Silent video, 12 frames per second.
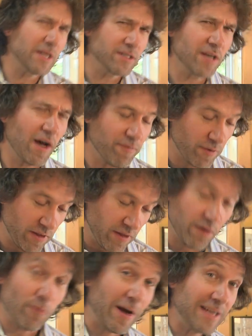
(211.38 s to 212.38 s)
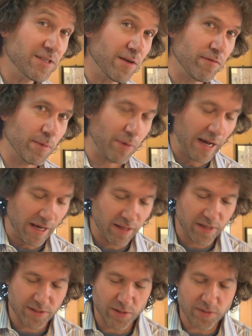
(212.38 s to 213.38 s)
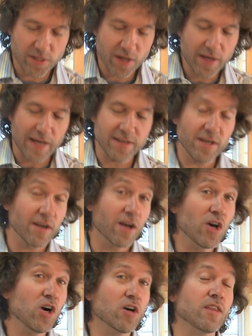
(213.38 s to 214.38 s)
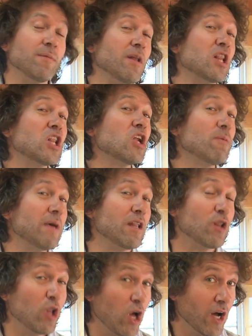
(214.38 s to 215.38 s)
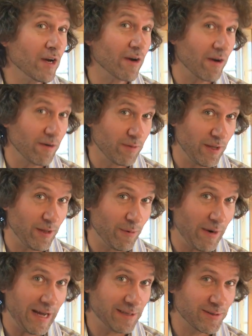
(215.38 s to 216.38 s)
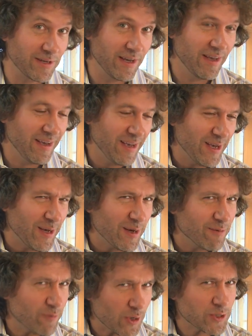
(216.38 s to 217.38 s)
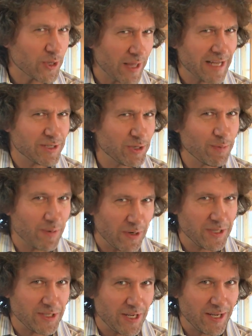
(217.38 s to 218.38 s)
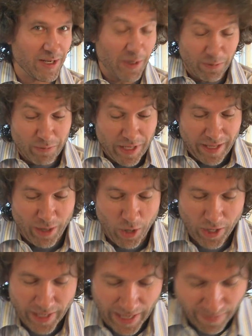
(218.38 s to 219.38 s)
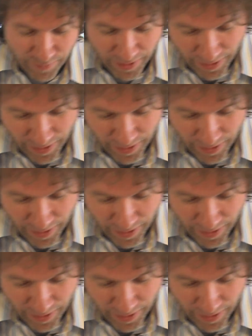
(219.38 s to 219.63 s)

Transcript: bit tougher than the rest of the broccoli, so it's a good idea to cook them a little bit longer than the rest. Fortunately, that's super easy to do. Really, all you have to